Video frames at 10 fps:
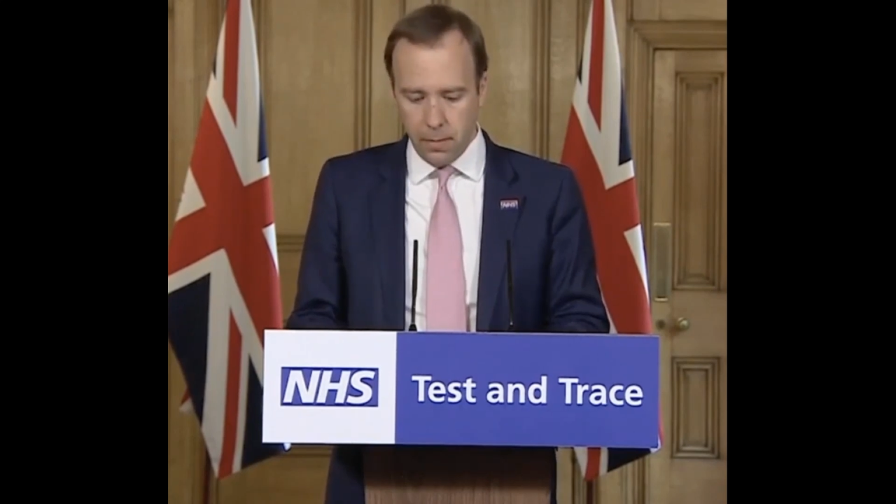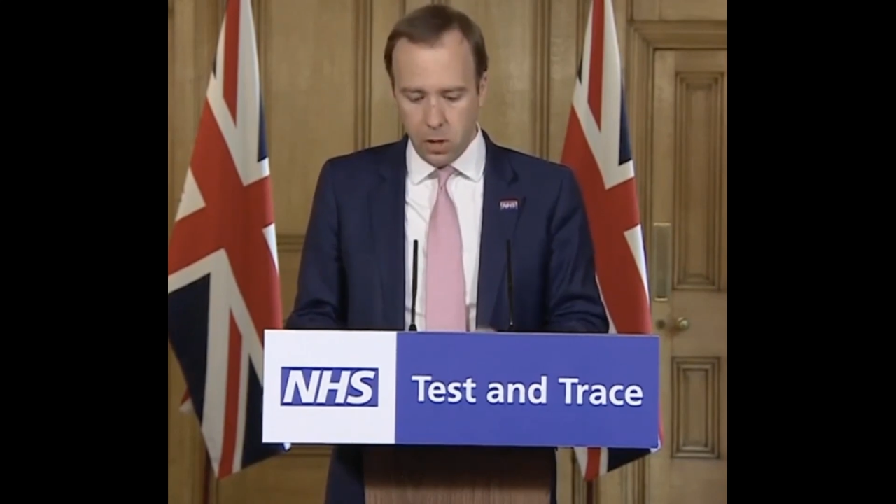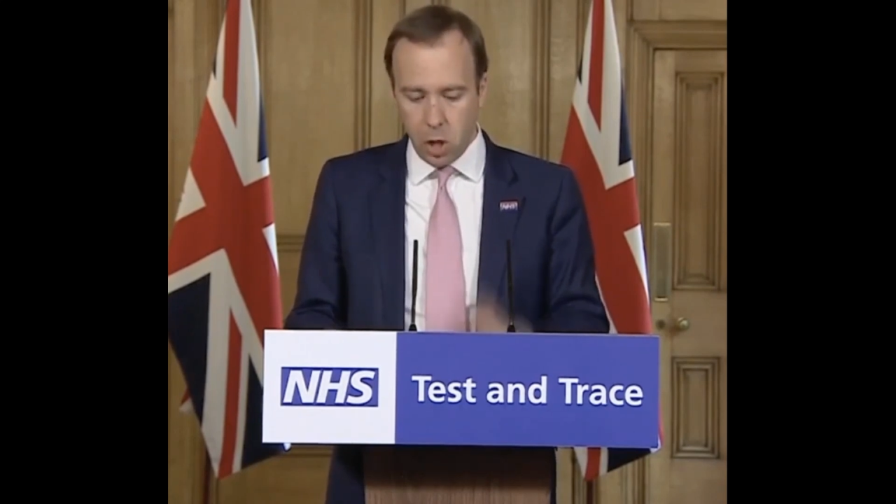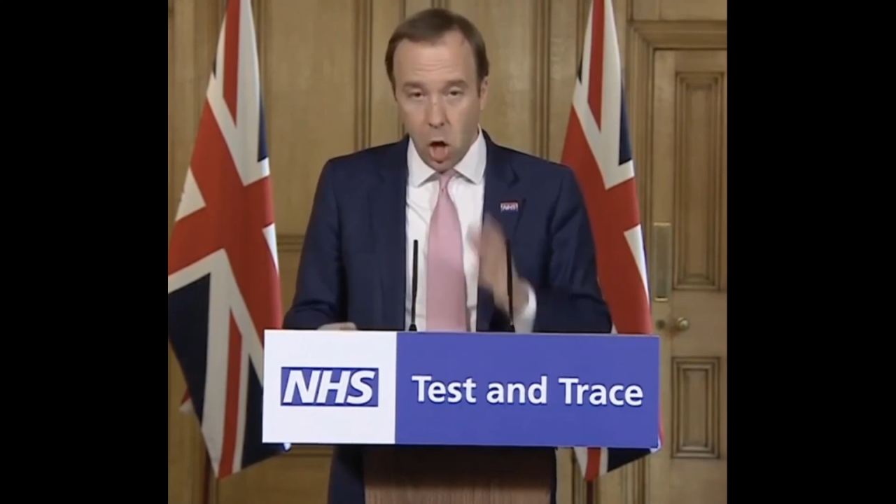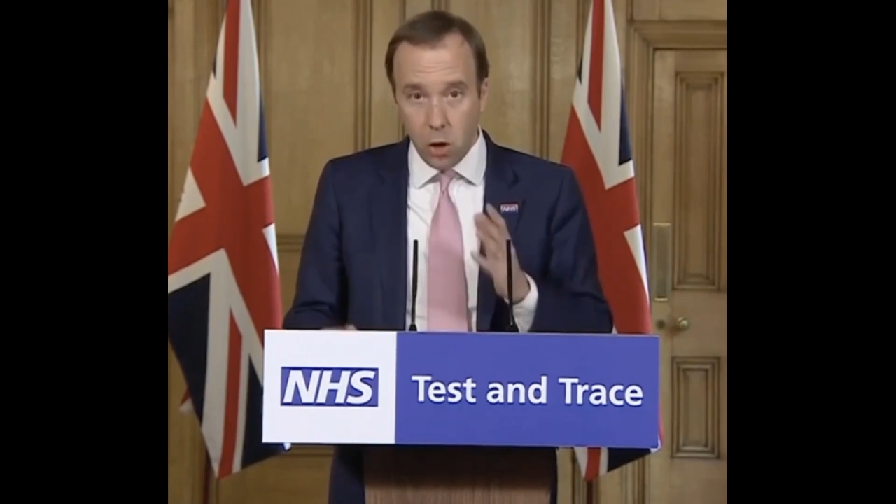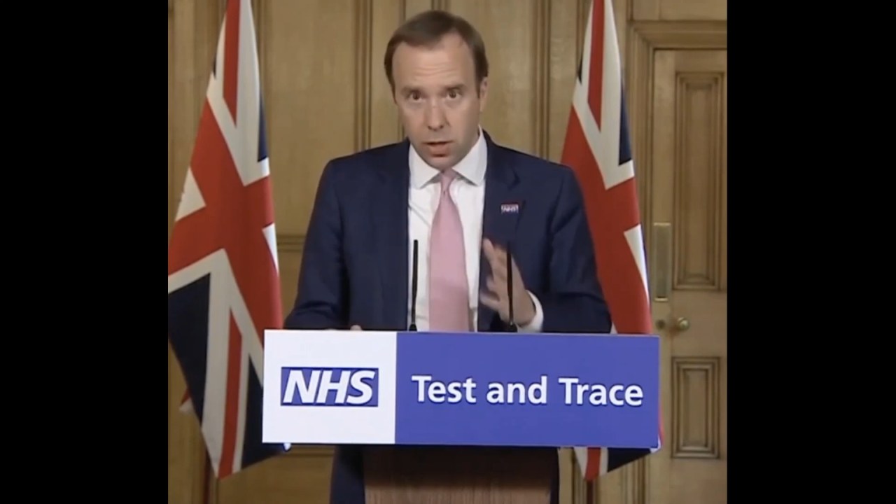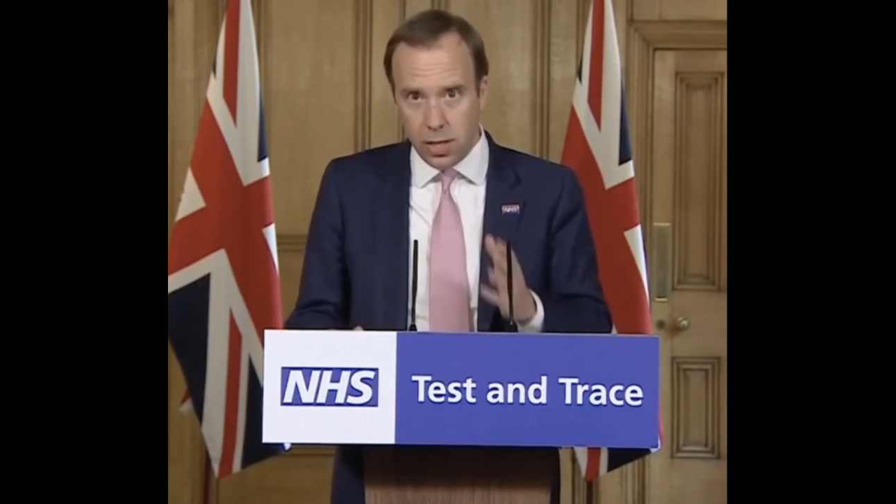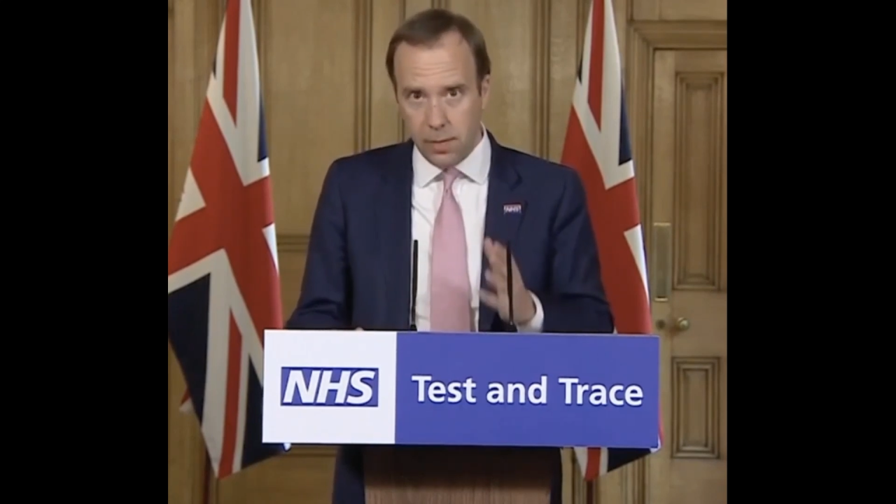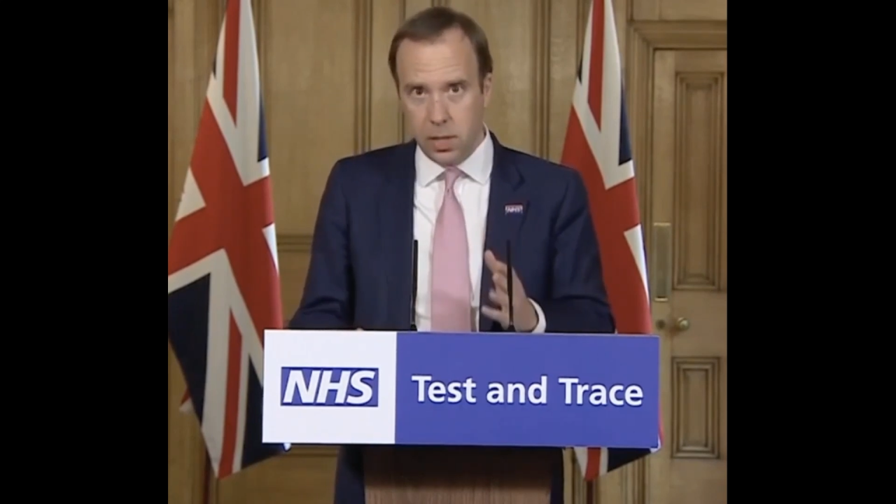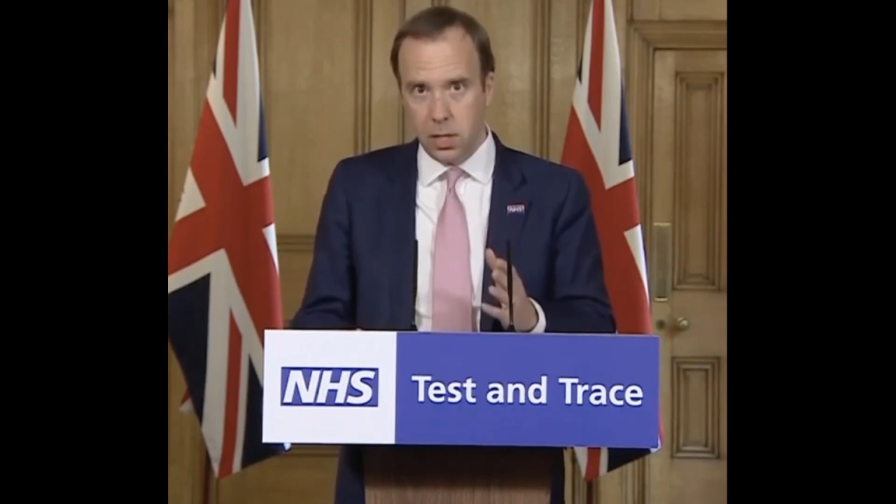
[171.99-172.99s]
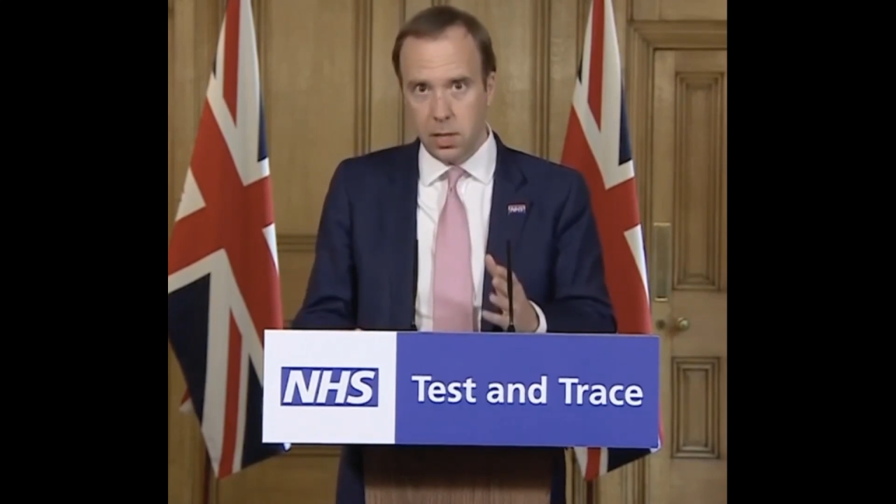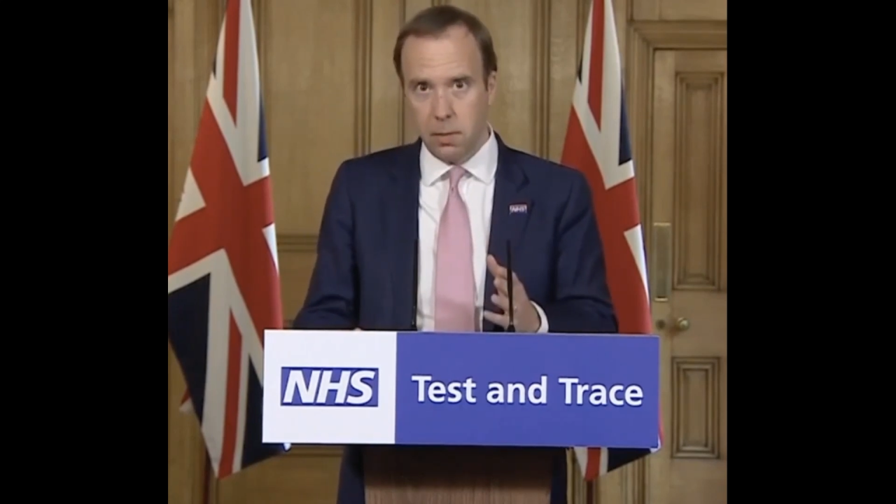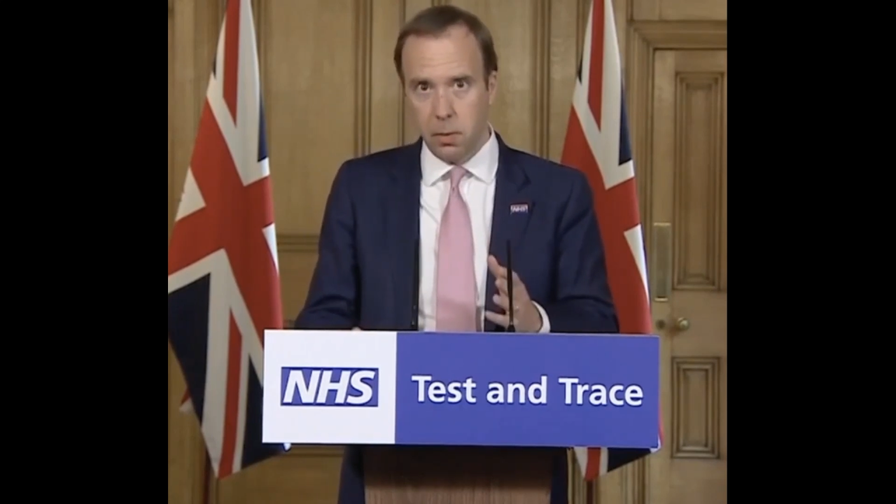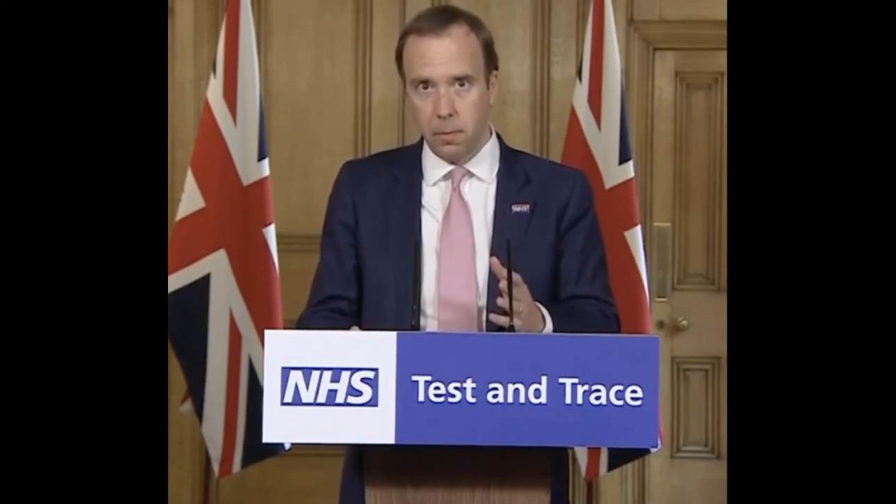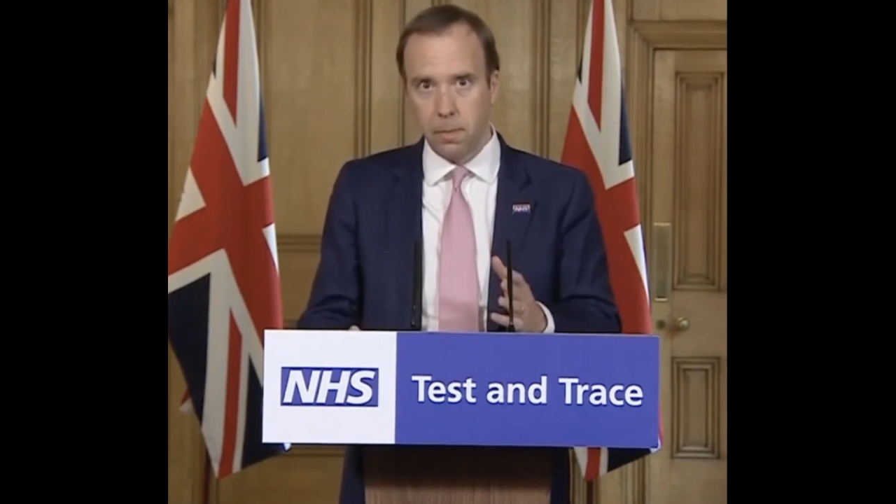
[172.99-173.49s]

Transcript: The concept is simple.